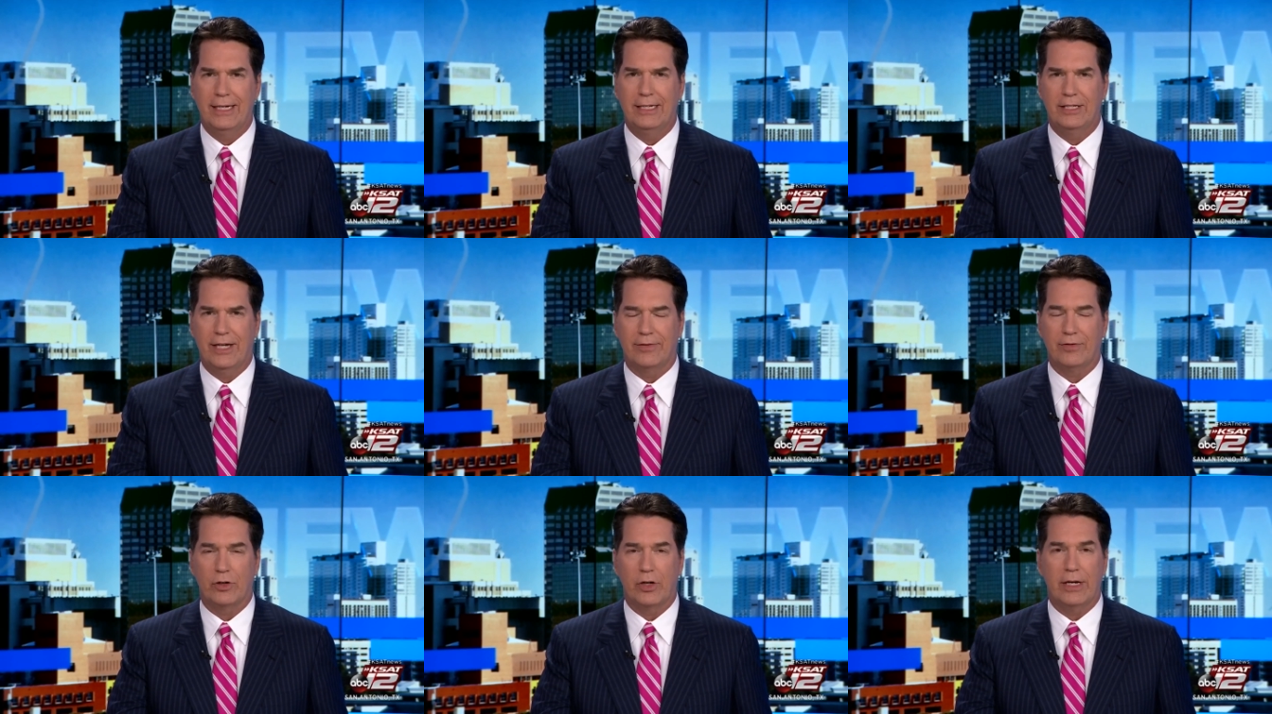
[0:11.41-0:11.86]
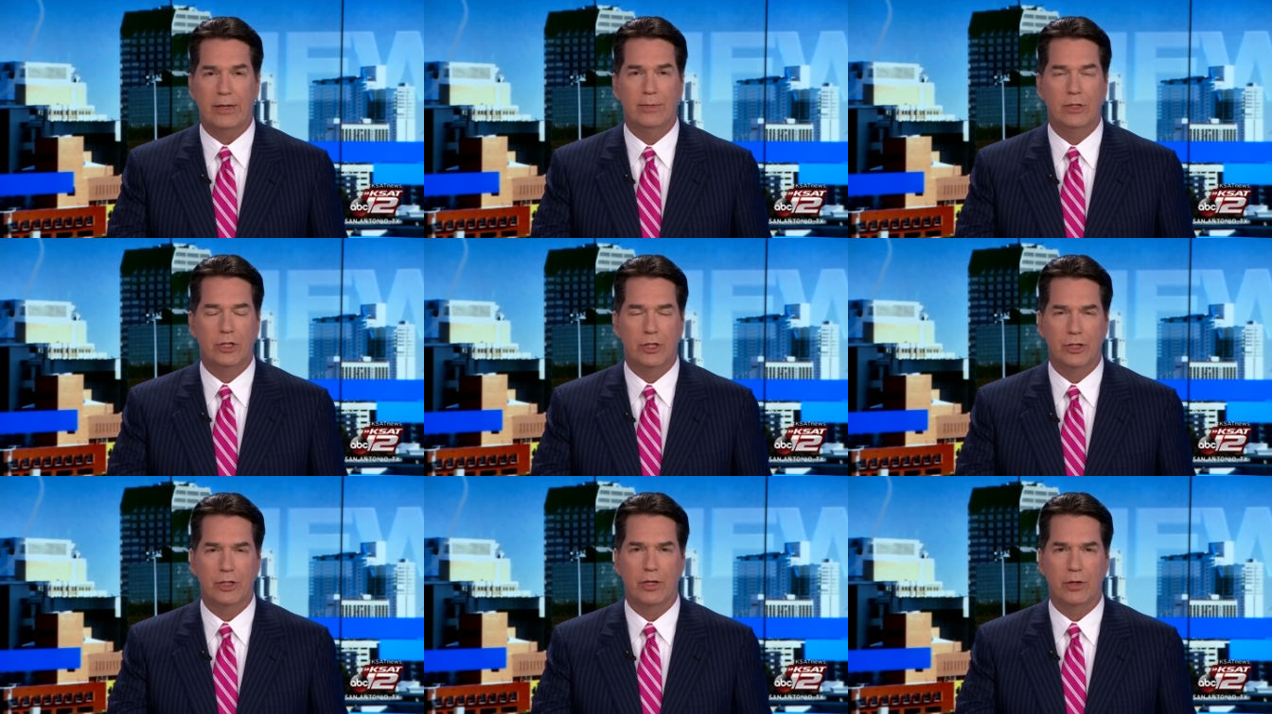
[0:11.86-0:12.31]
It's after
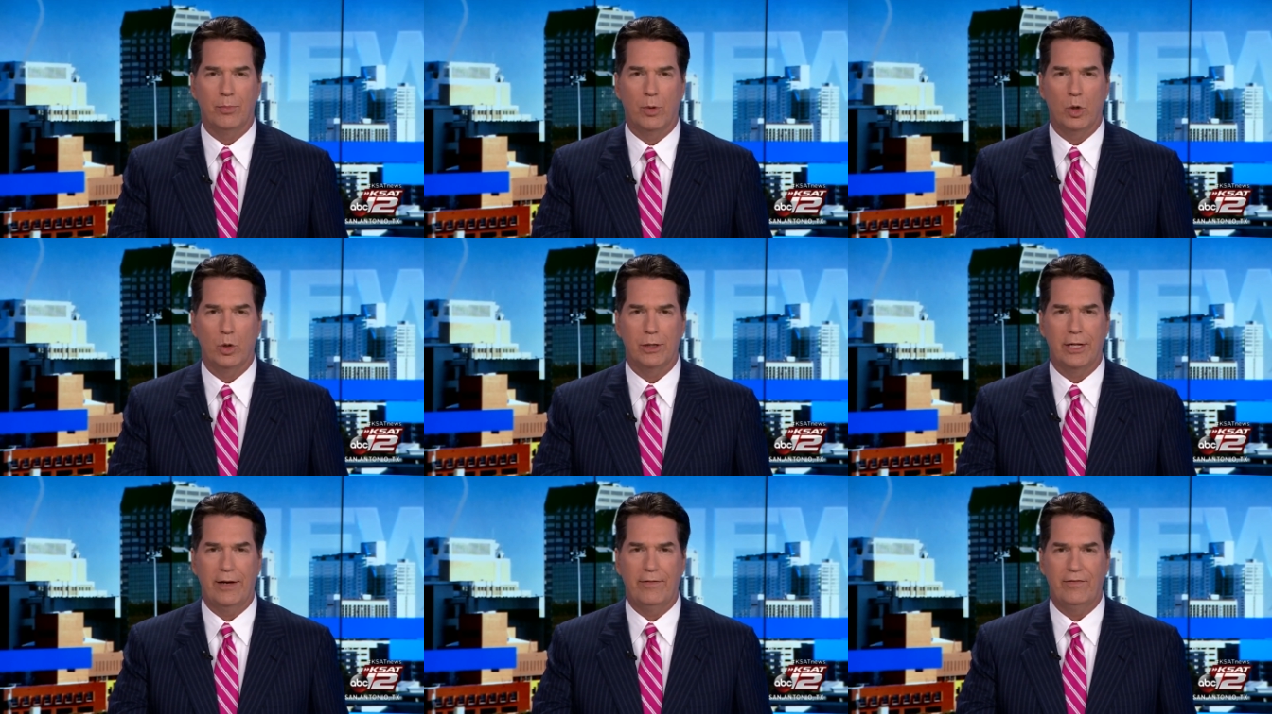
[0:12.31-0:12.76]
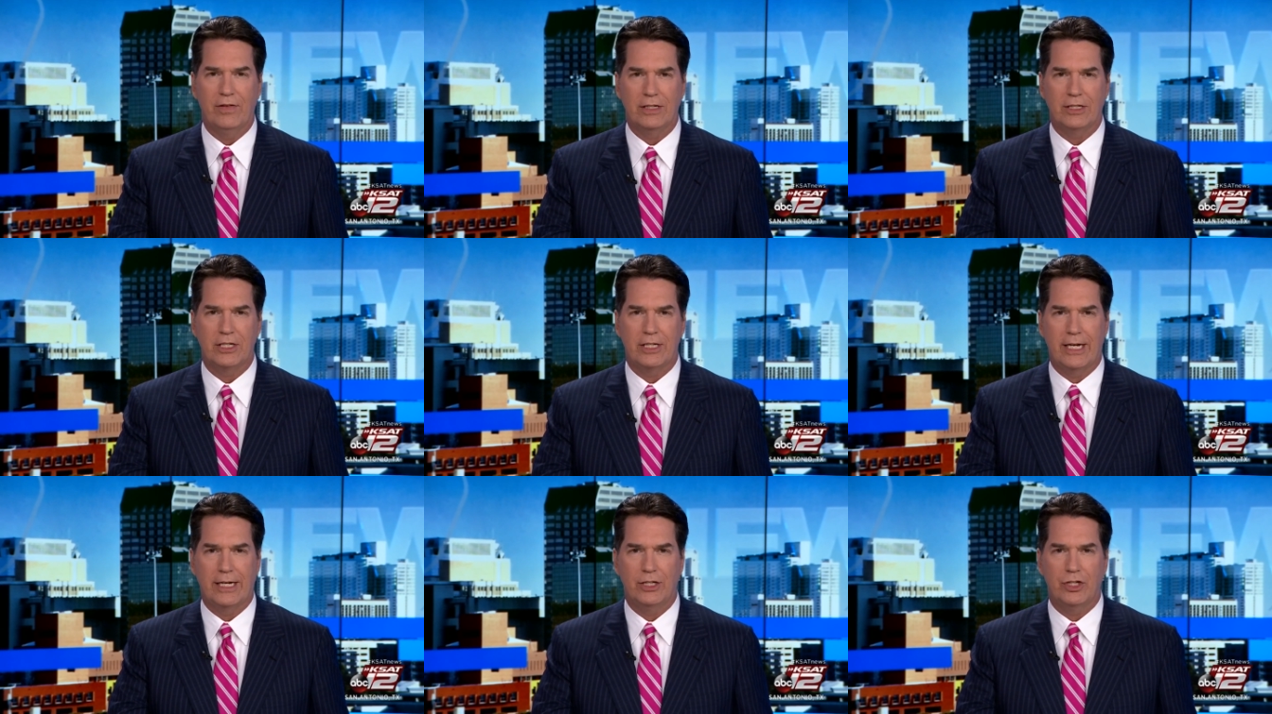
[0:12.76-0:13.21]
images of the mold
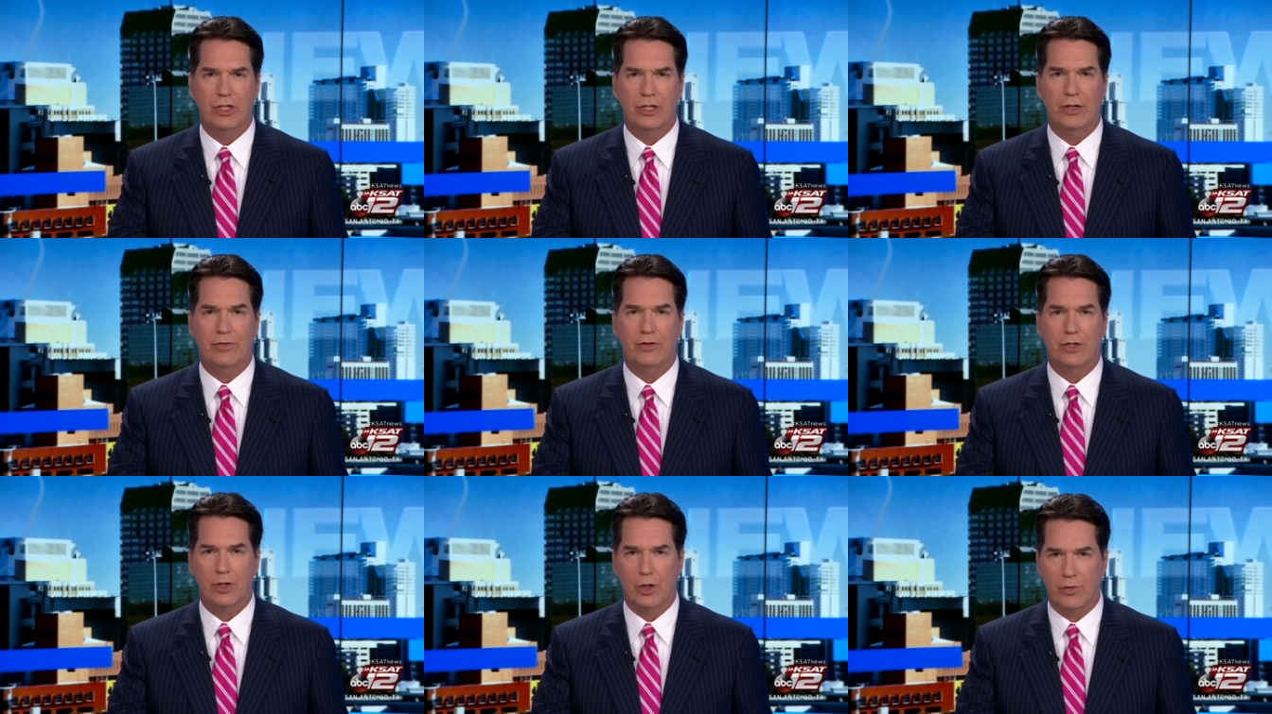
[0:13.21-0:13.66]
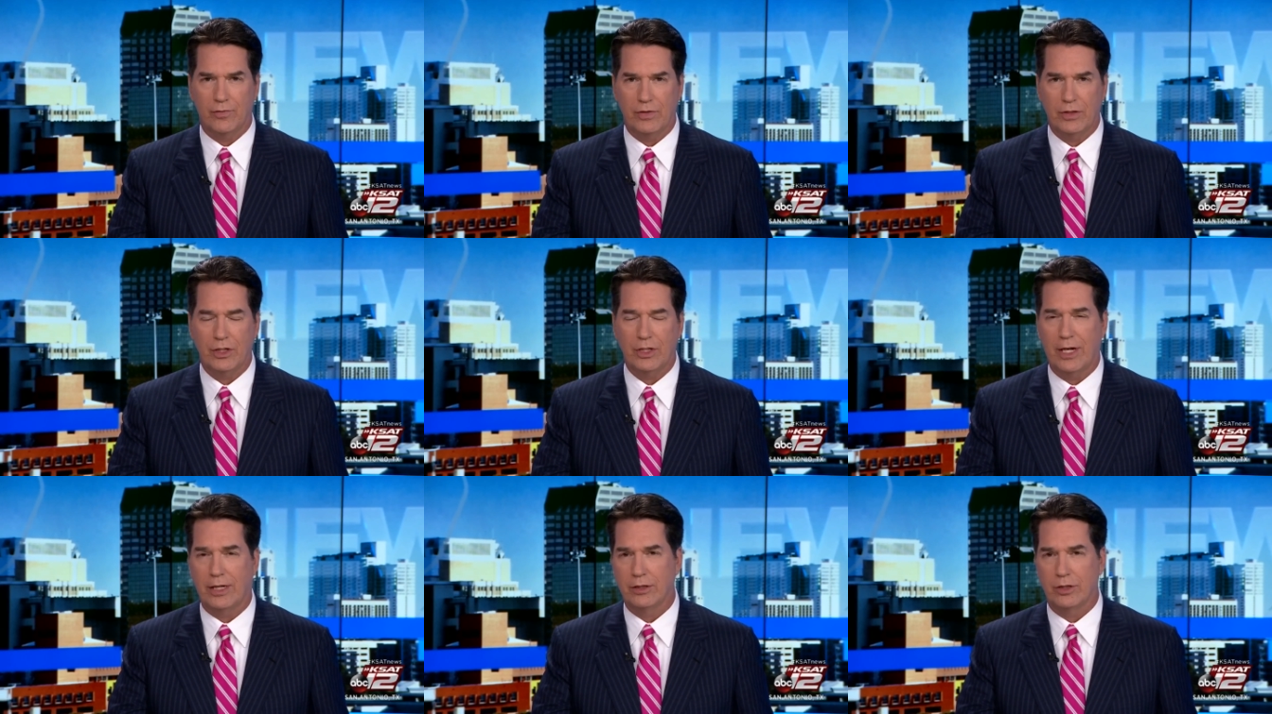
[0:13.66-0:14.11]
infestation
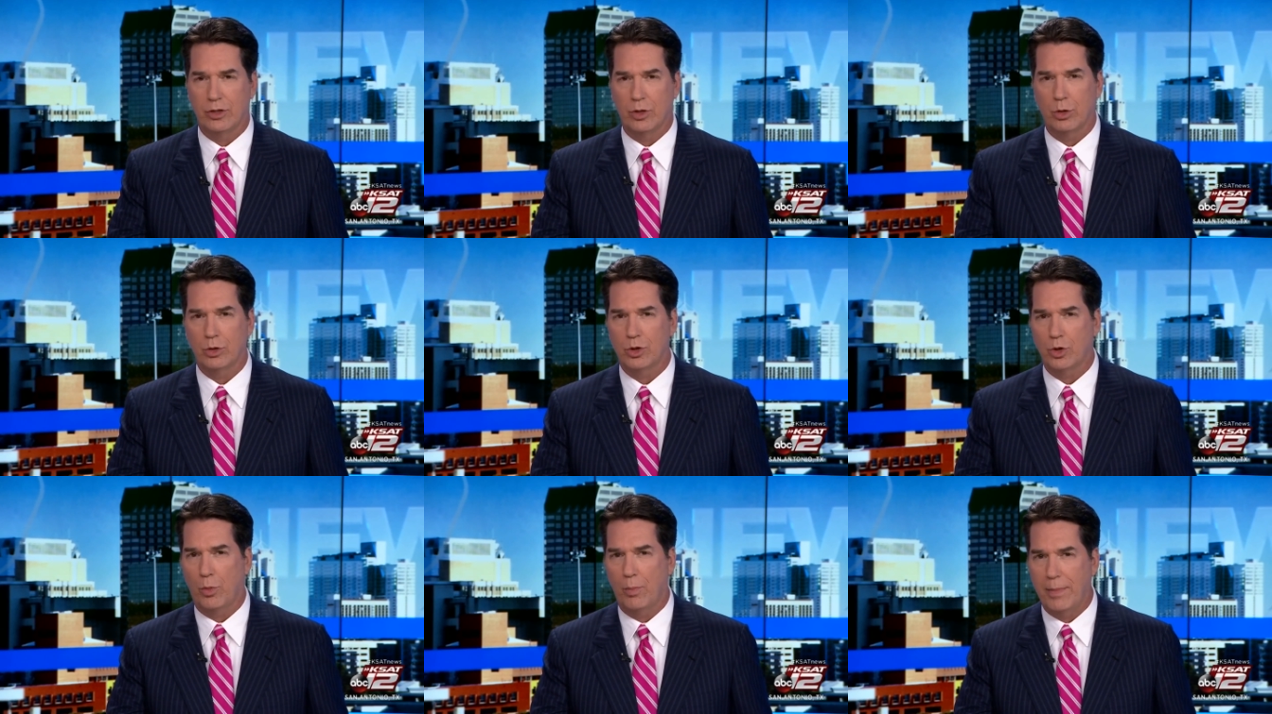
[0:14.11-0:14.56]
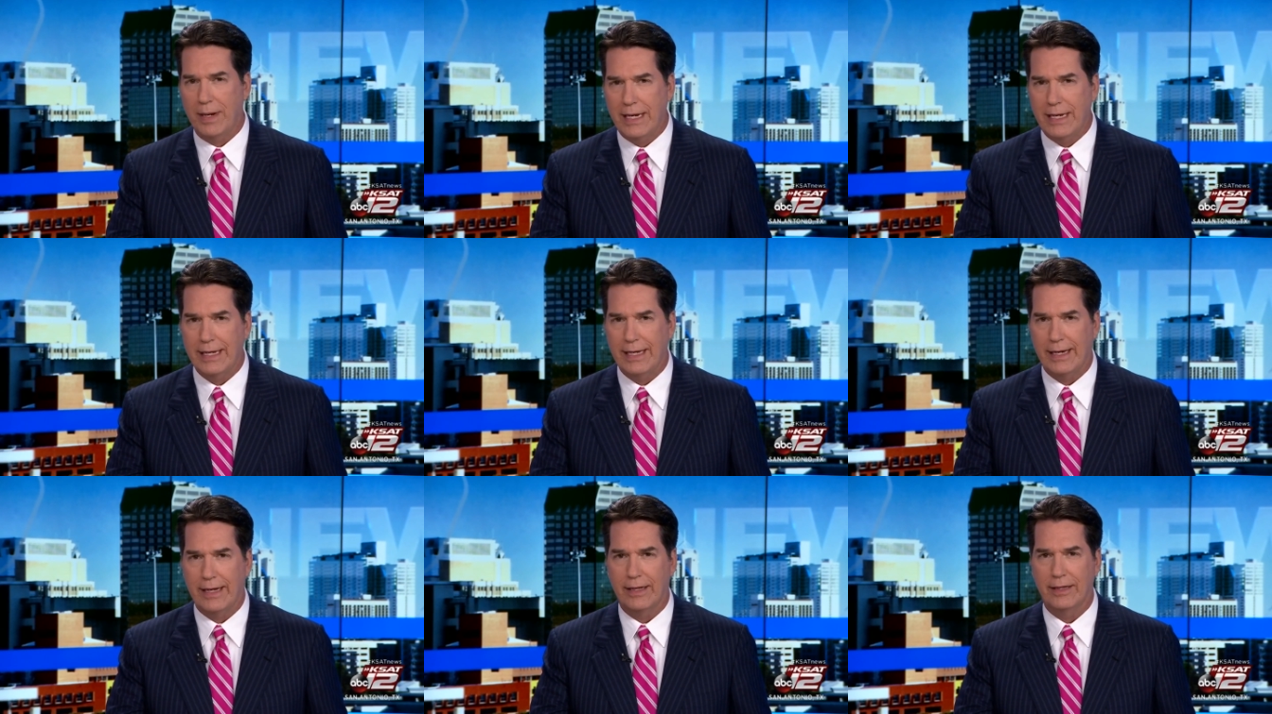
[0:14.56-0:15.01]
surfaced on social
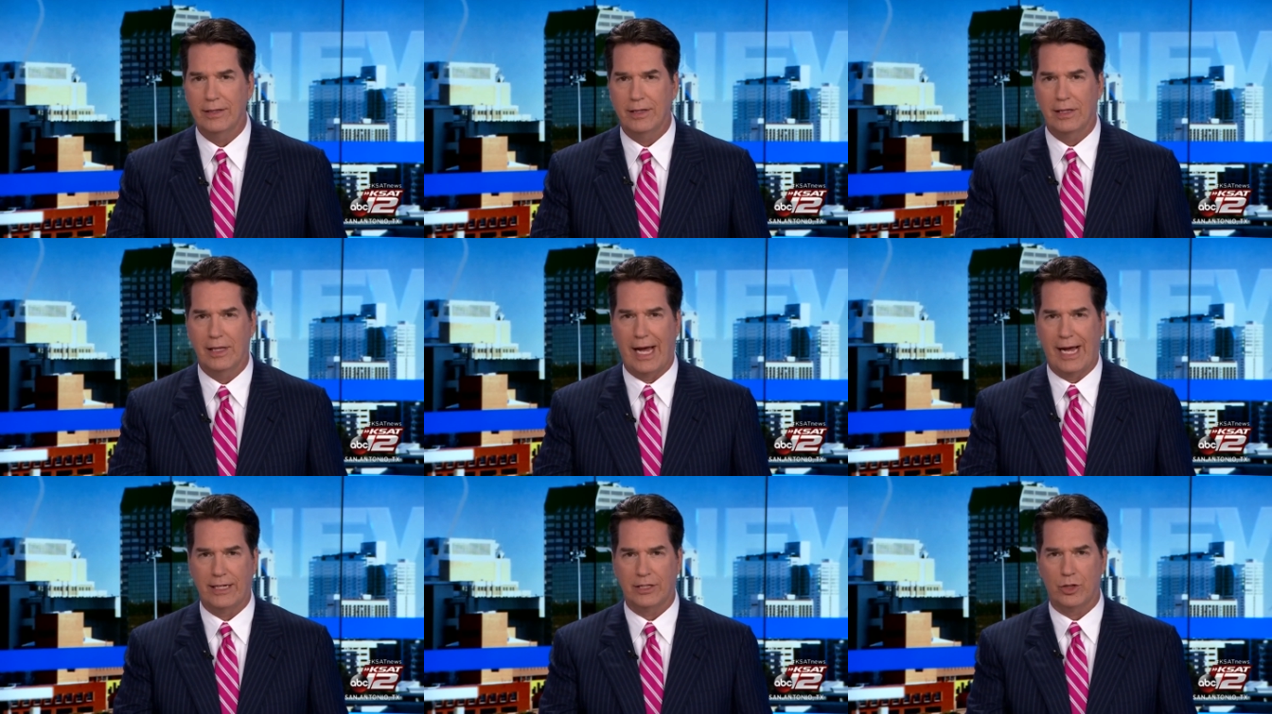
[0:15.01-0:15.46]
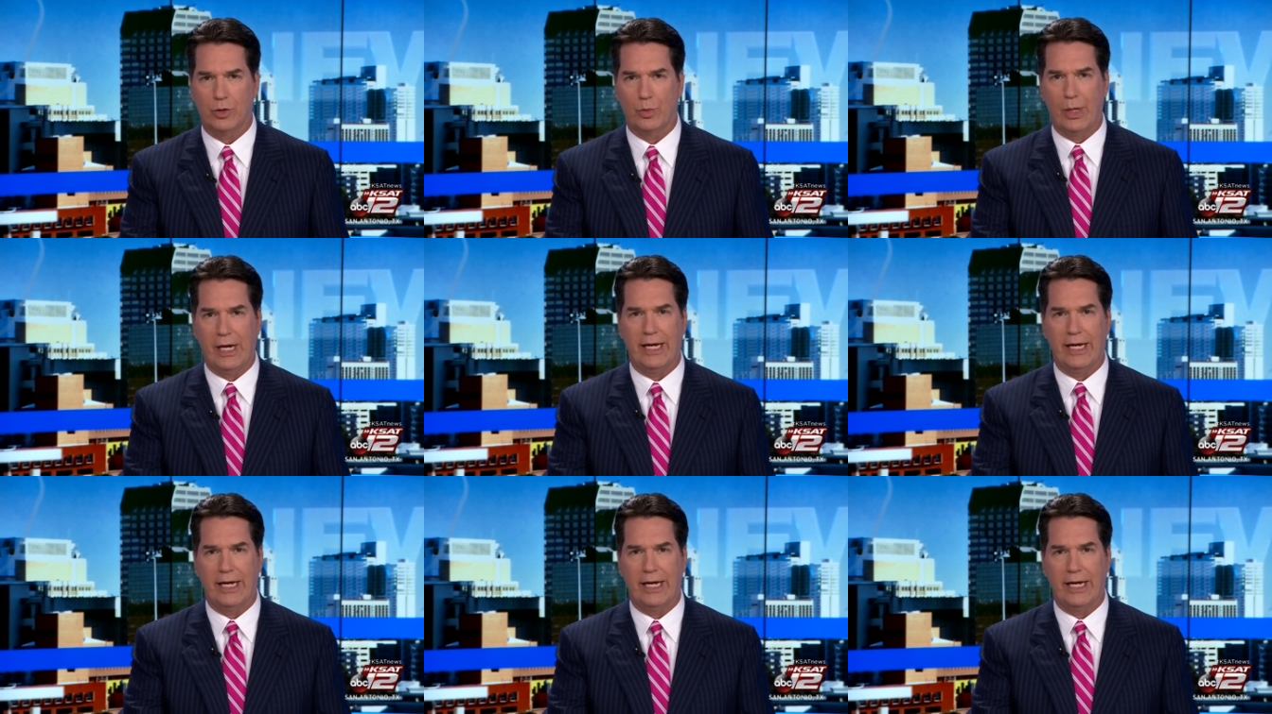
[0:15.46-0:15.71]
media last